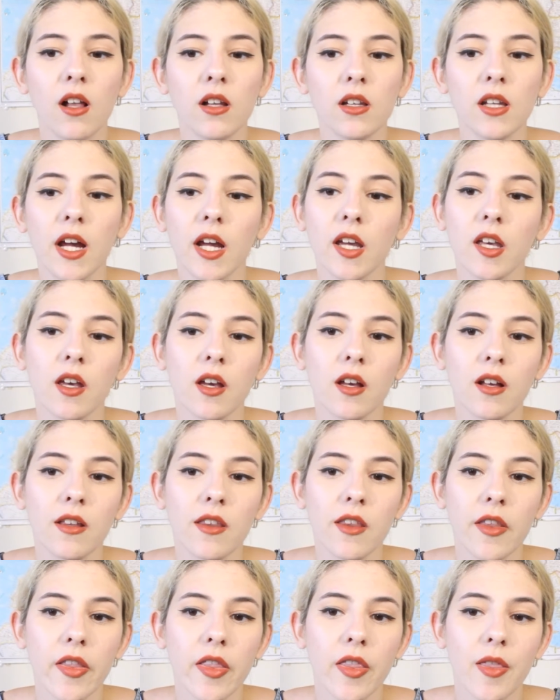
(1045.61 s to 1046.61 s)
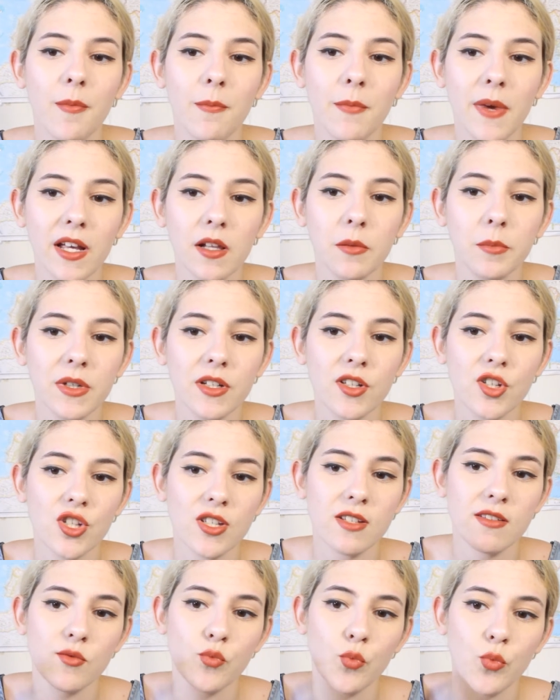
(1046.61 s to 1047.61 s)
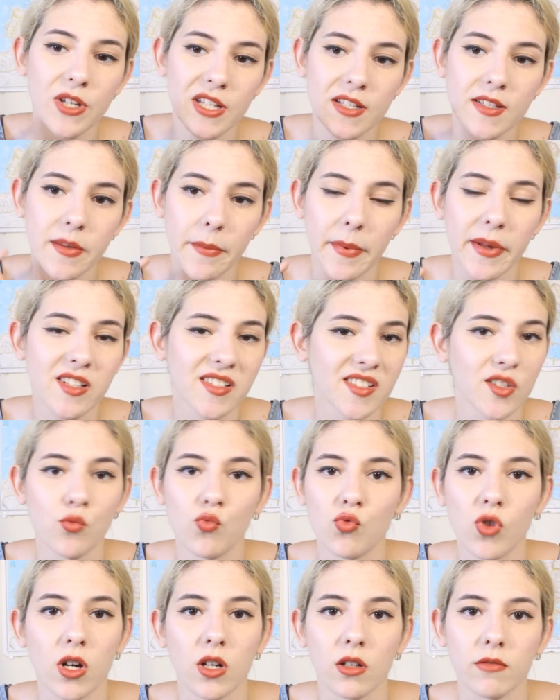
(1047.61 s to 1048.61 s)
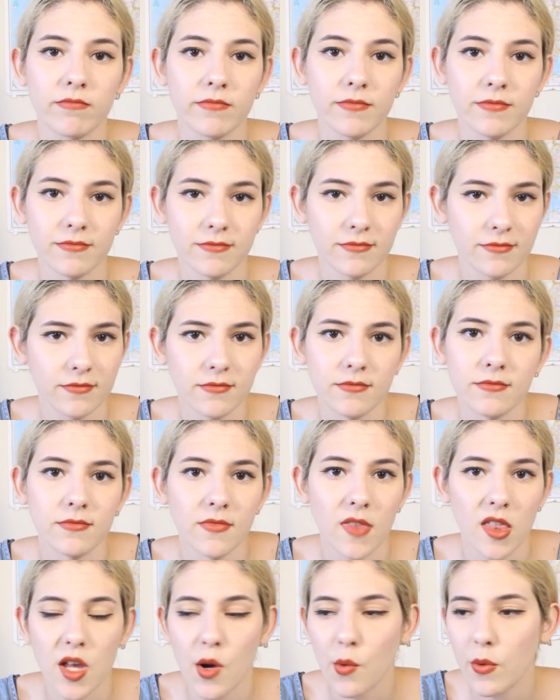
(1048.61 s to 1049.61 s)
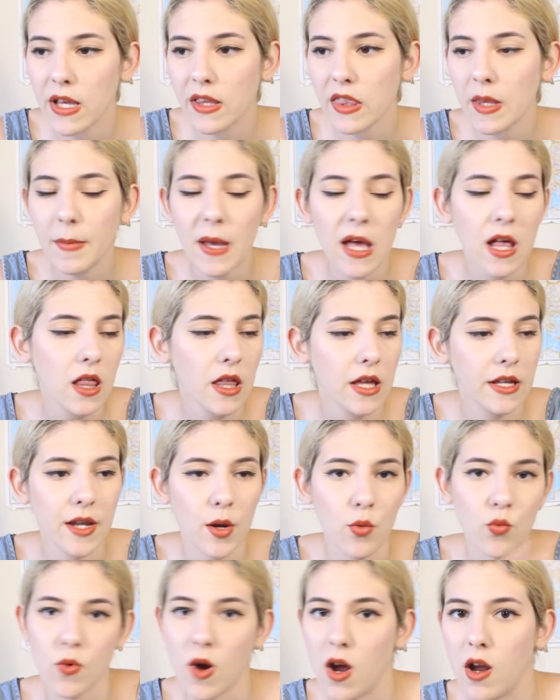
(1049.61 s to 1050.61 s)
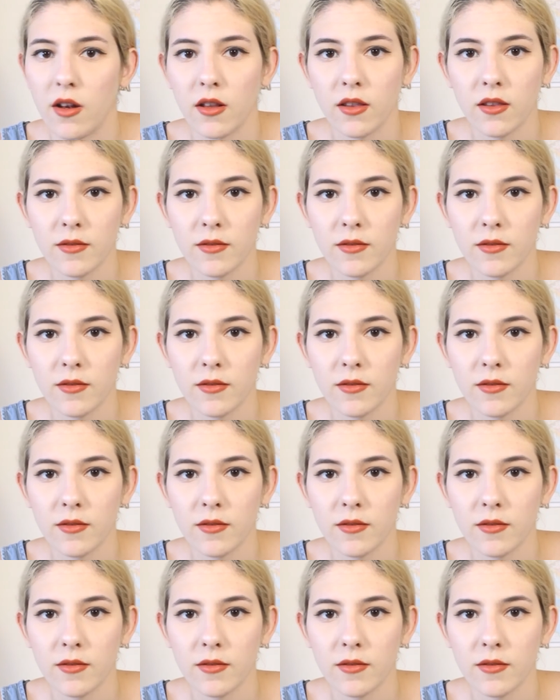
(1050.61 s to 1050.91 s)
like the mailman just rings the bells and run. They ring the bell and they run.